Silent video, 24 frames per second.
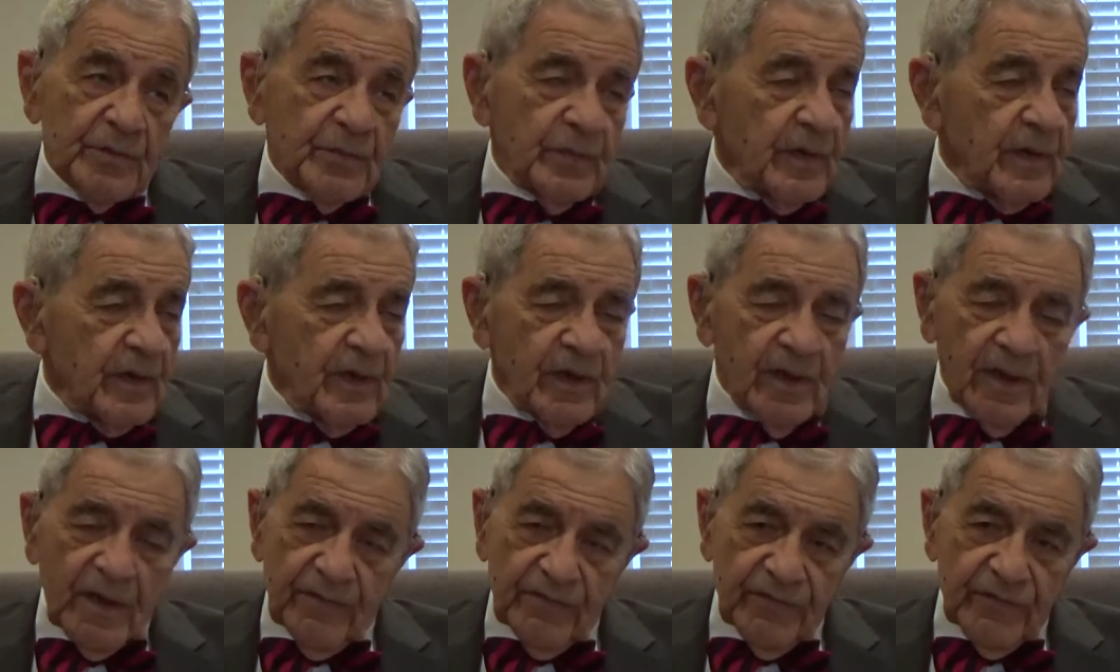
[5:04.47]
people,
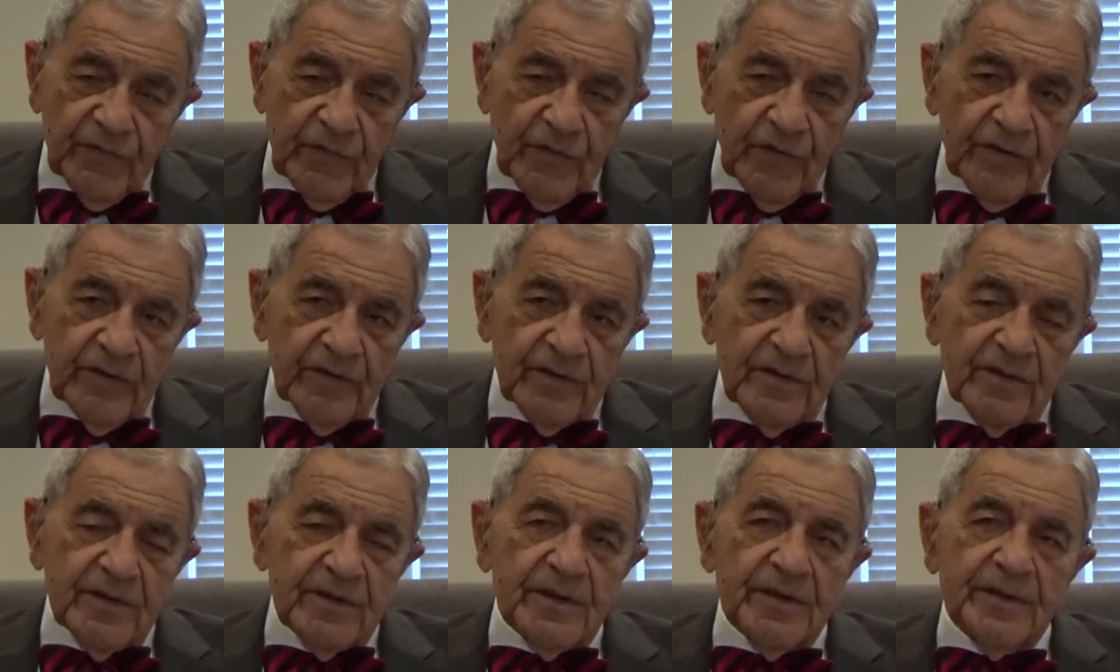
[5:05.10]
I have no
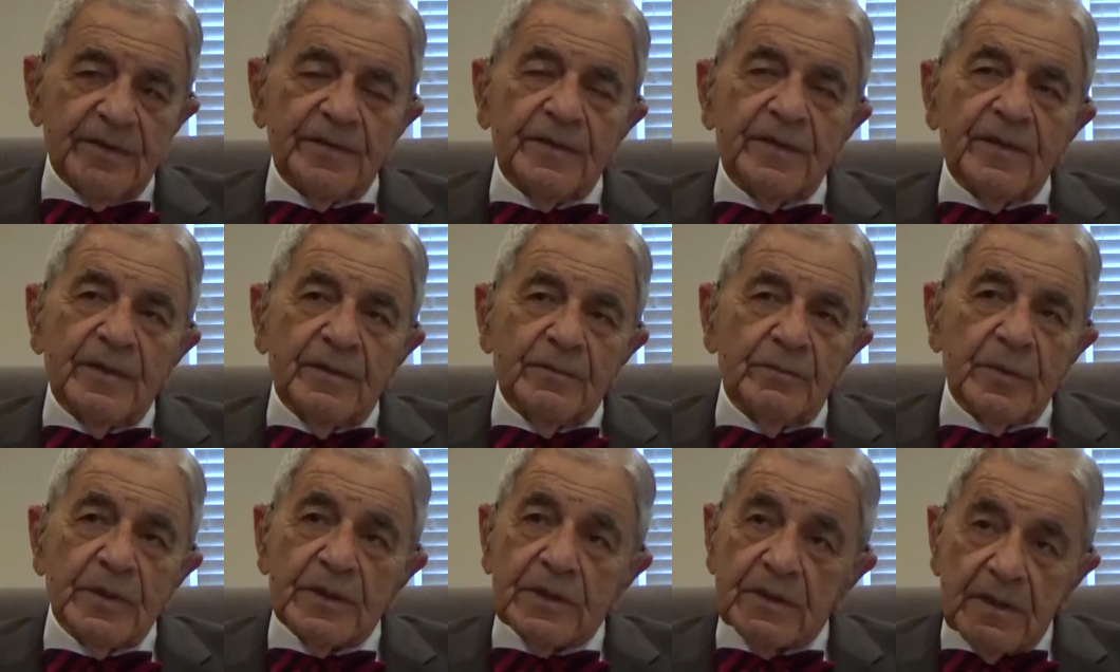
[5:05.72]
idea.
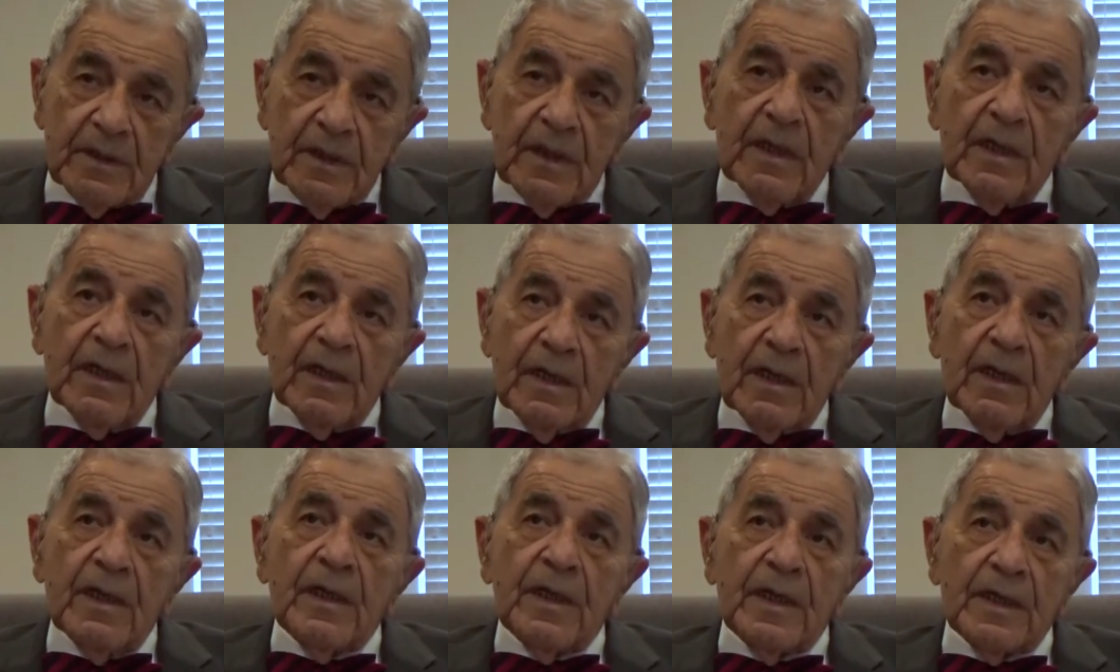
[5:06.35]
But
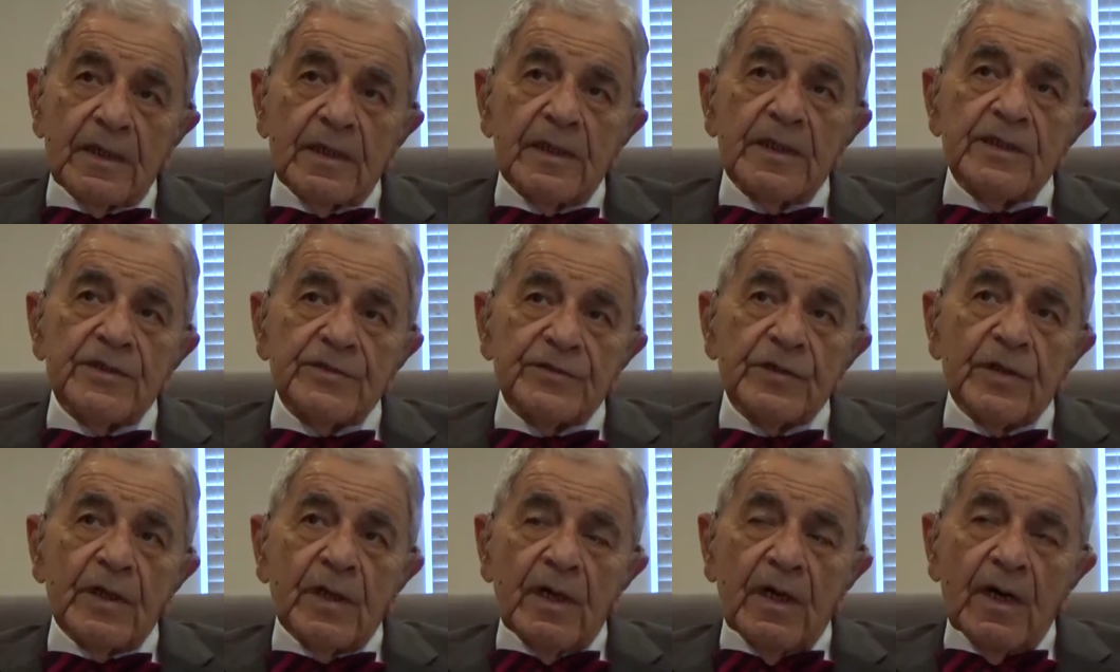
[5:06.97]
at
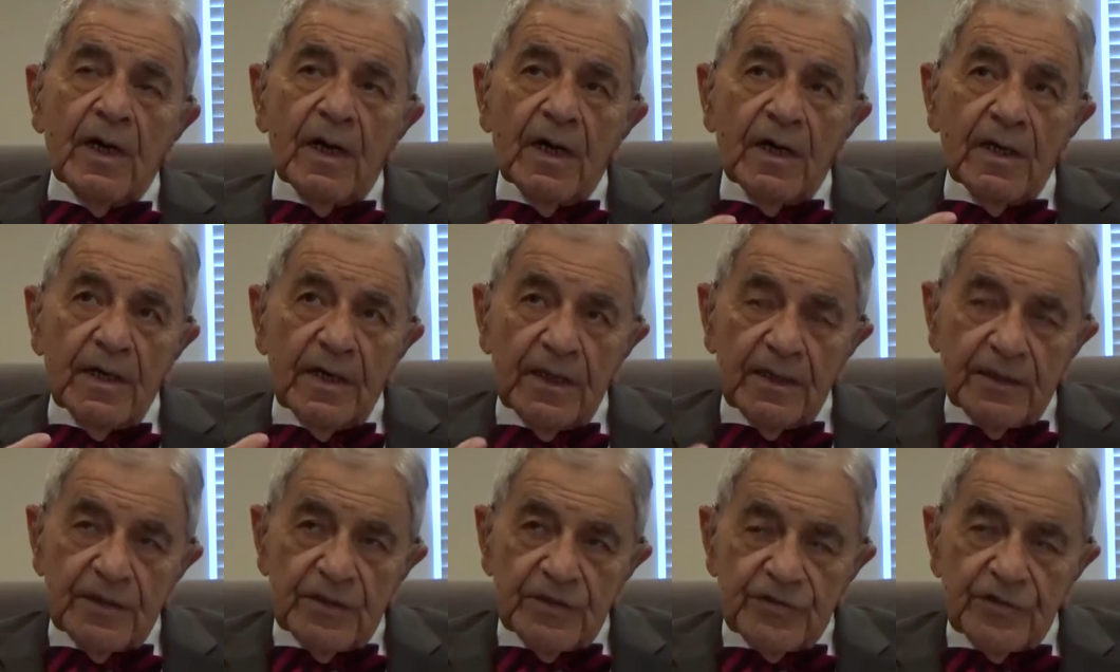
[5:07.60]
least I
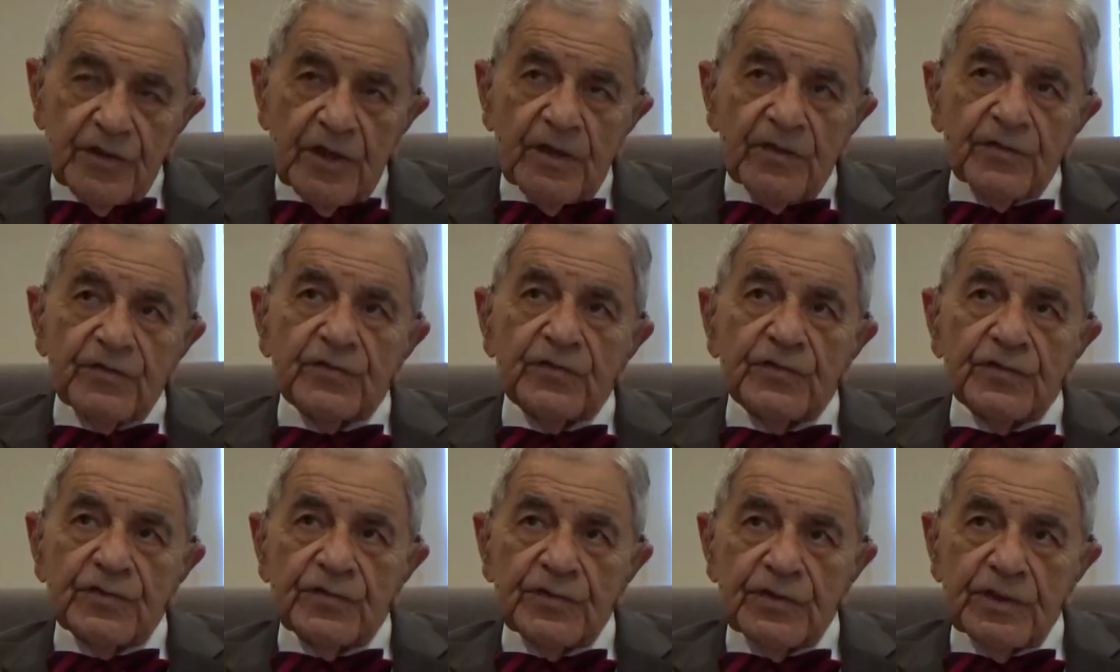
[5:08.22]
had a chance
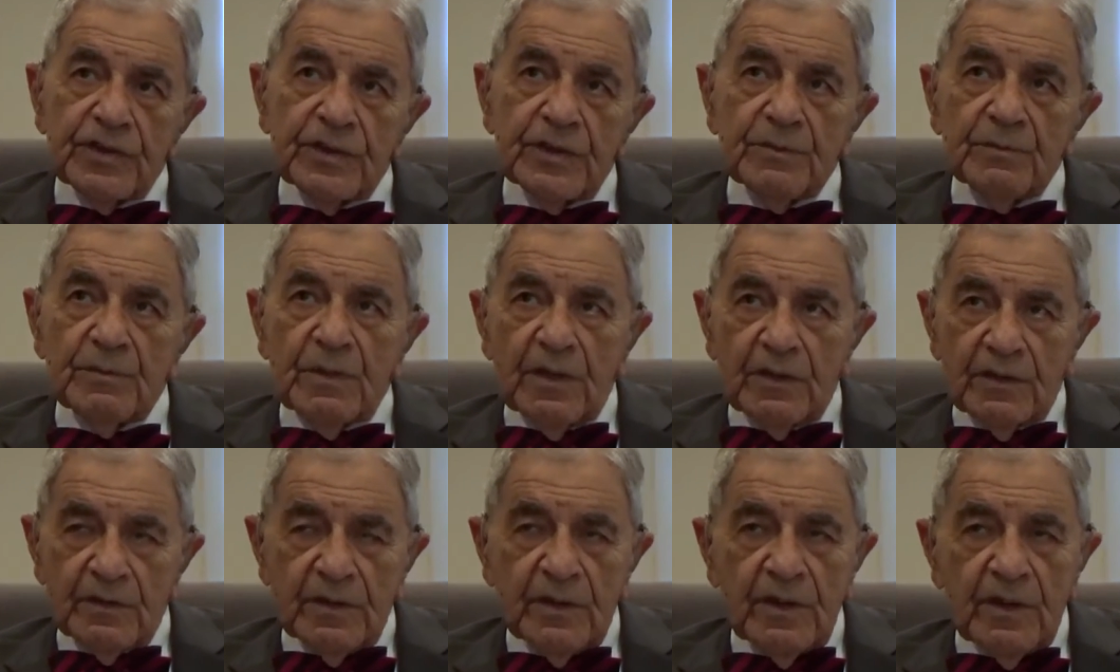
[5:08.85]
to see
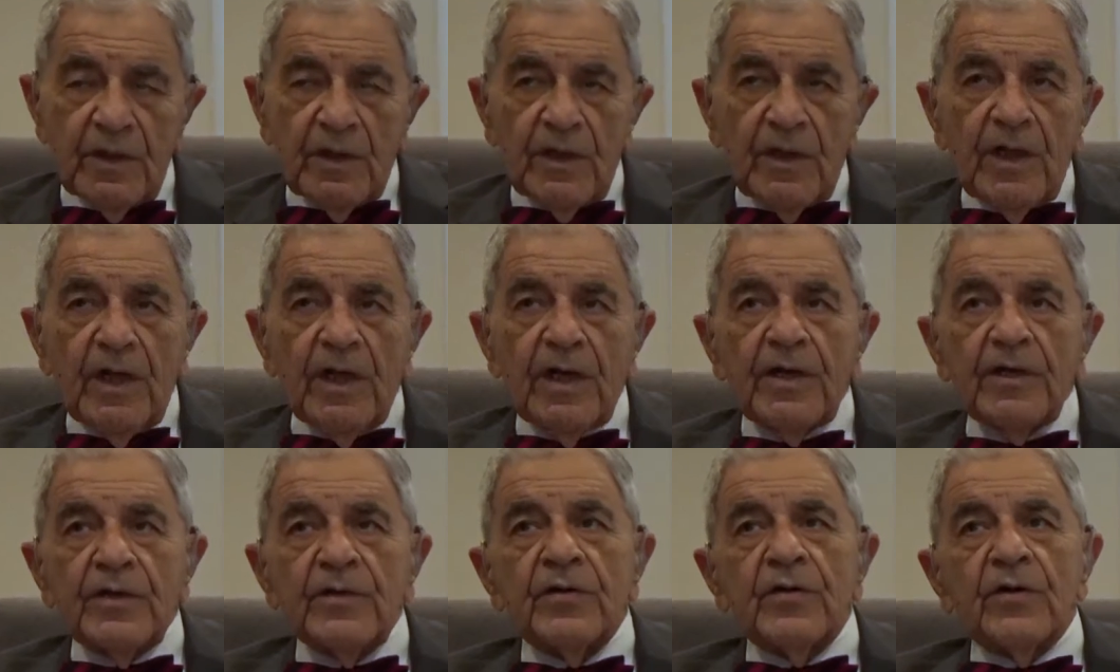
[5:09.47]
him
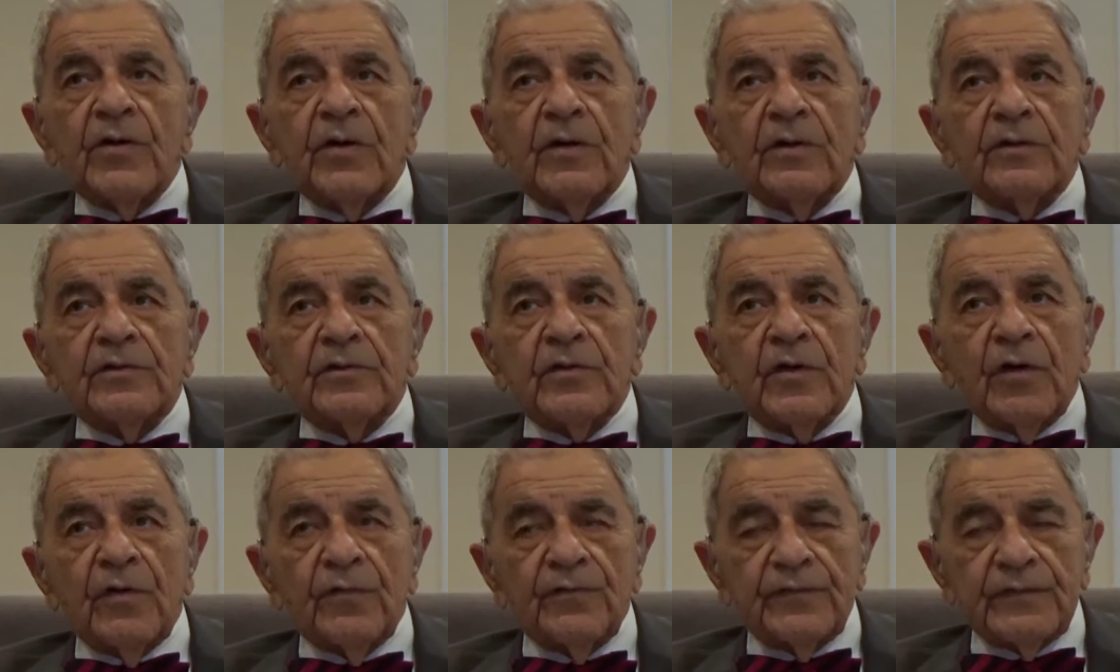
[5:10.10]
and
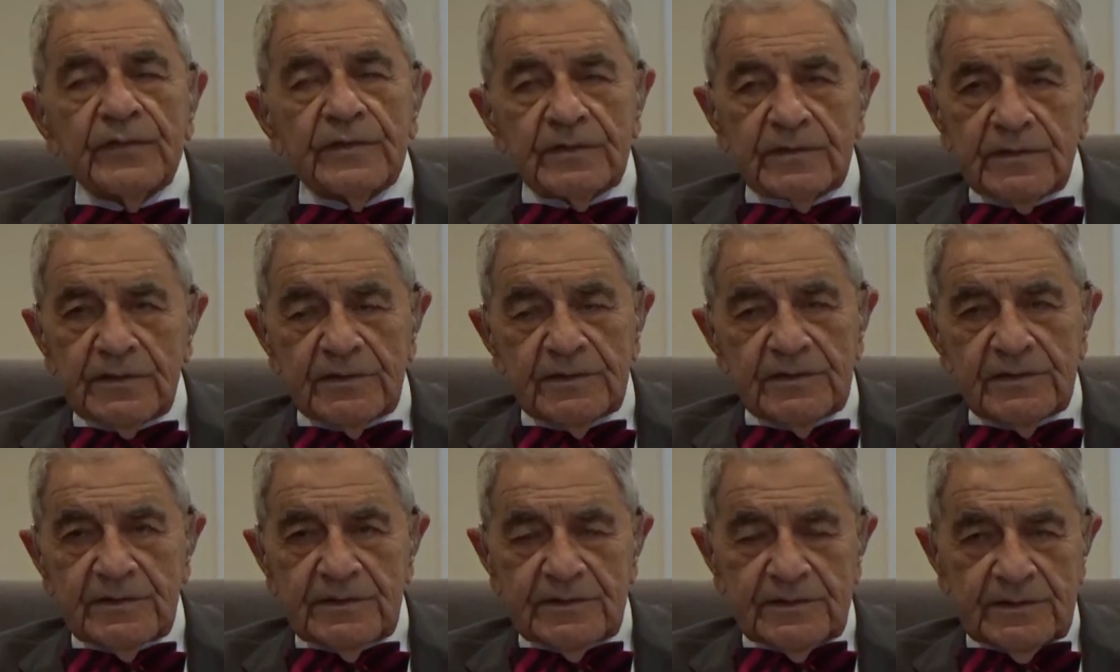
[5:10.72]
offer
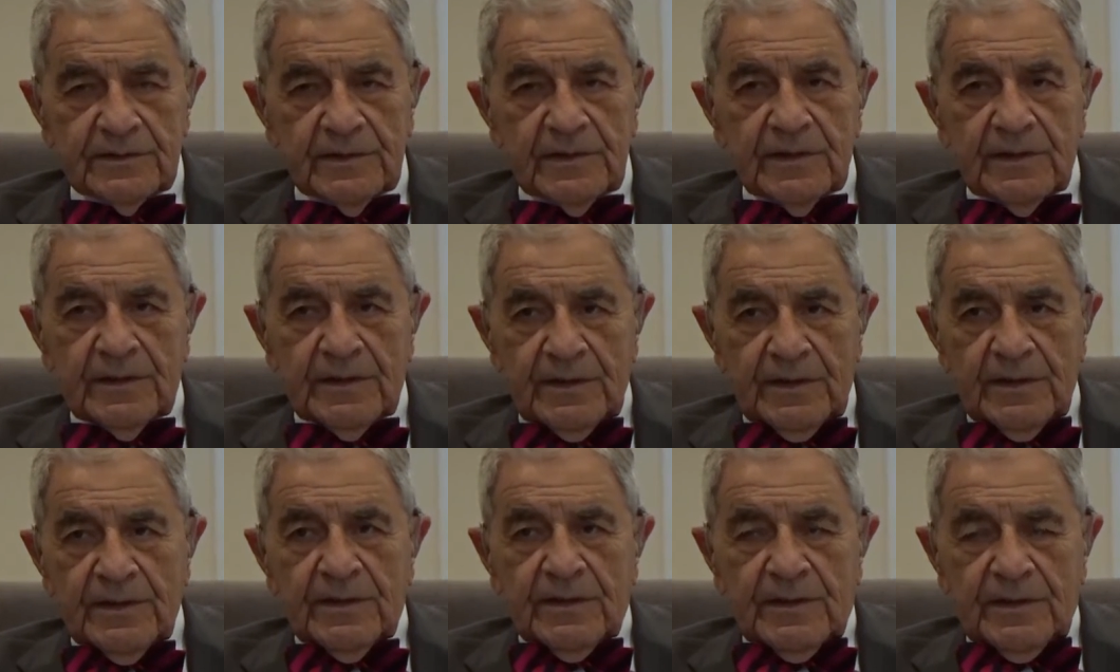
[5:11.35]
his
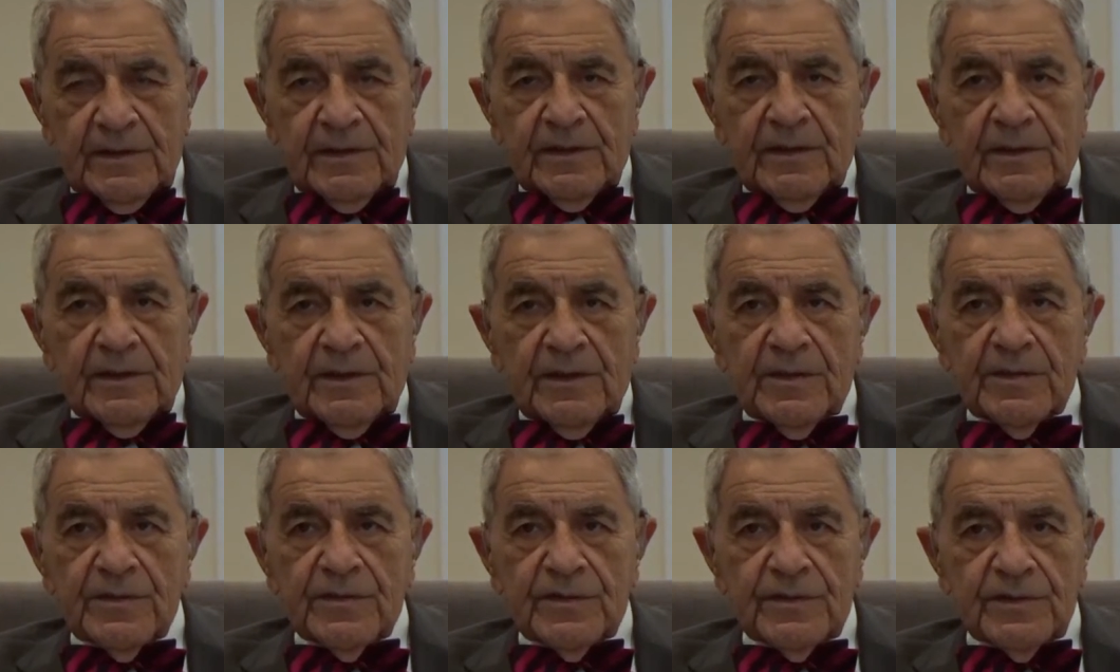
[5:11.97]

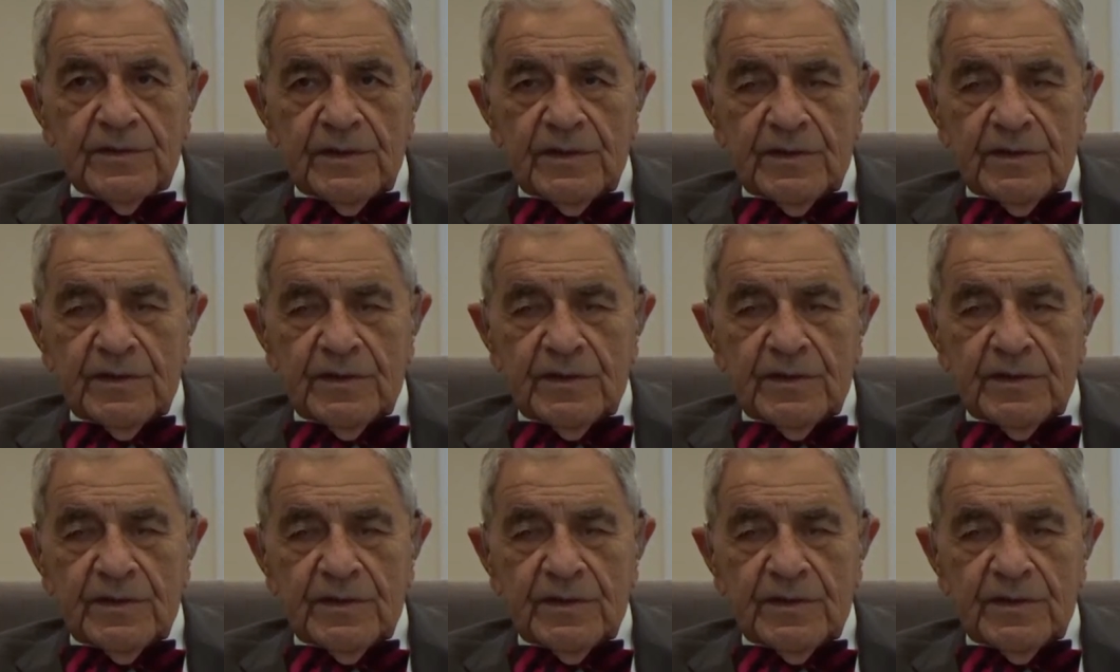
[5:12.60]
is